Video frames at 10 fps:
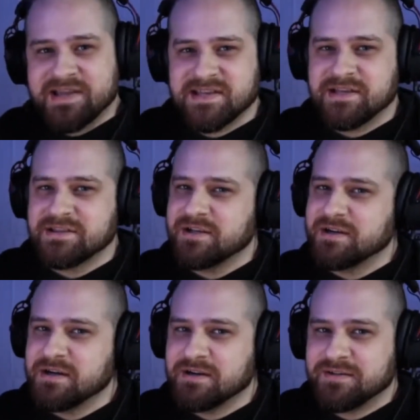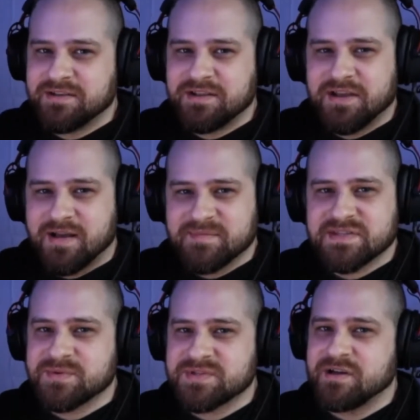out there, I'm
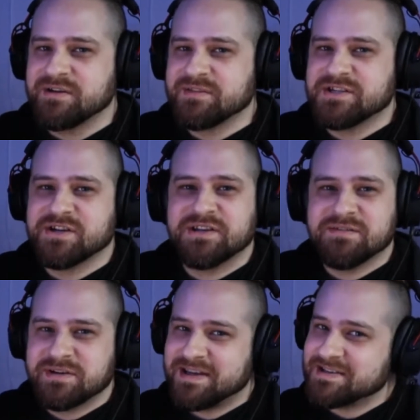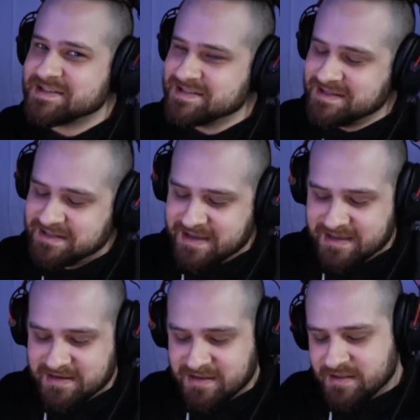so sorry that y'all never got to see
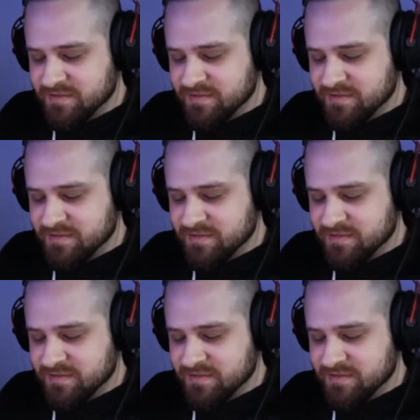that.